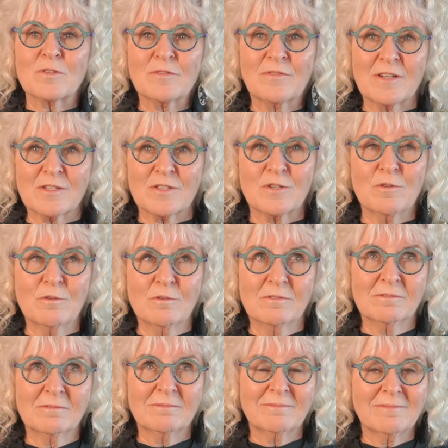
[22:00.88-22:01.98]
of us
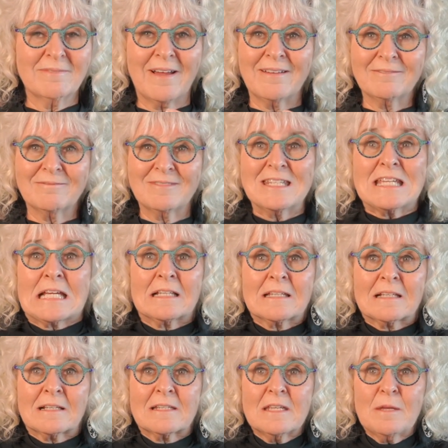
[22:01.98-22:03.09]
who dig a
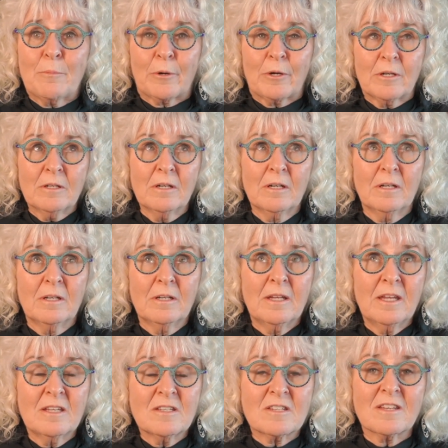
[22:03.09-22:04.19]
little deeper
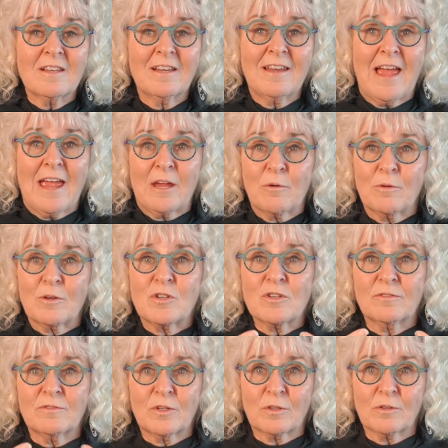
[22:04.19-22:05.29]
into the language
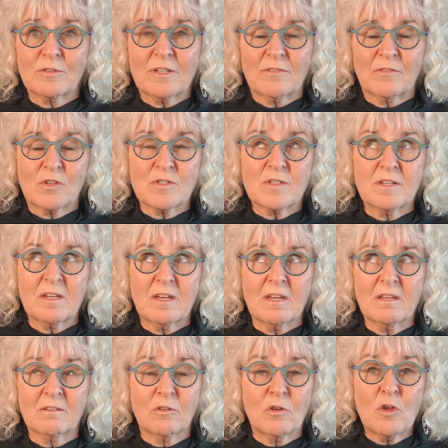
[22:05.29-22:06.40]
of
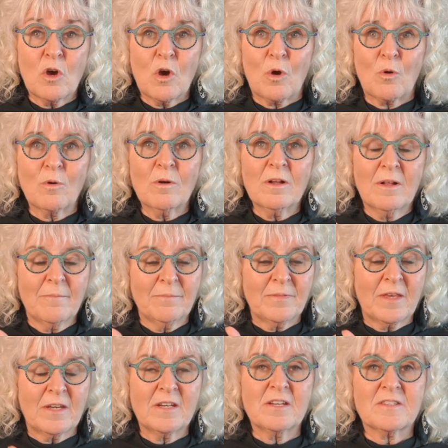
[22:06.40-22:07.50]
neurodiversity know
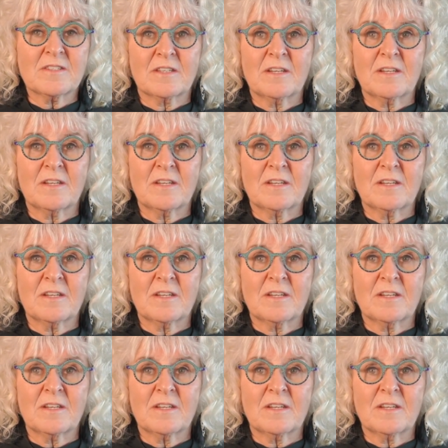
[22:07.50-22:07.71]
that it is an